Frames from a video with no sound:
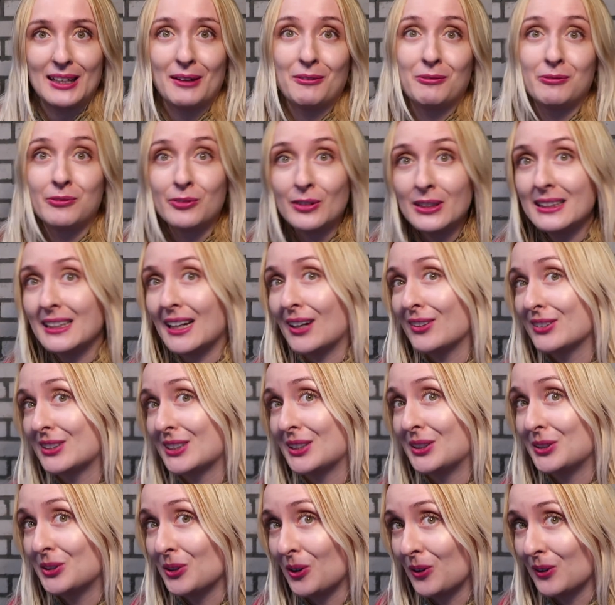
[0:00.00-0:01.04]
a
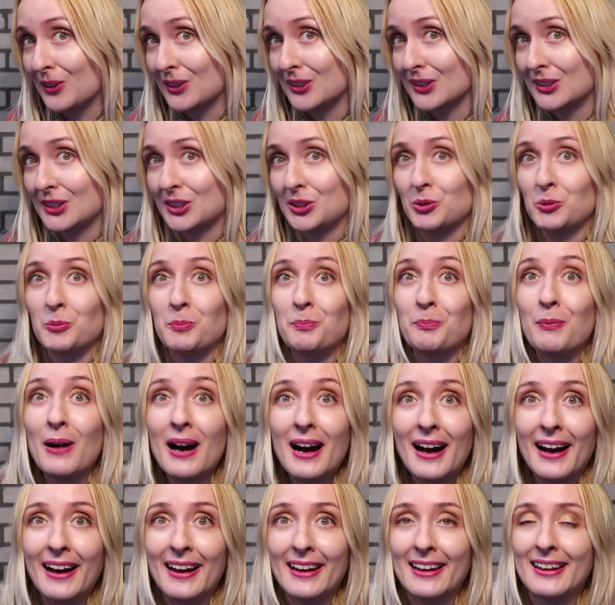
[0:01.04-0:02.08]
$3,000 to
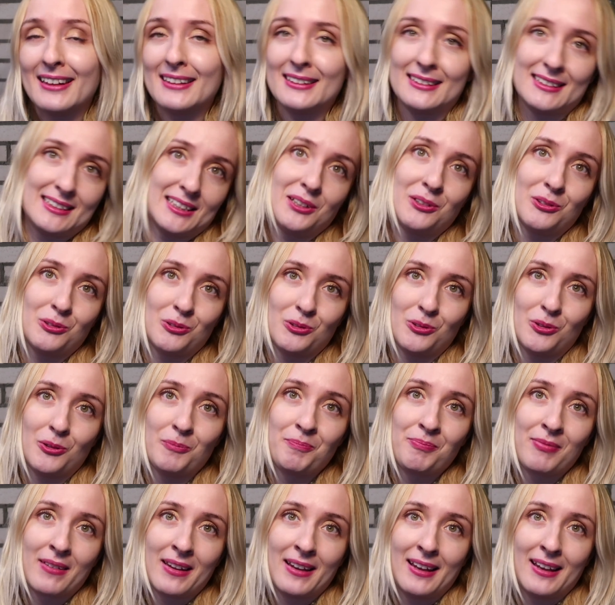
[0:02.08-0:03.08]
buy a single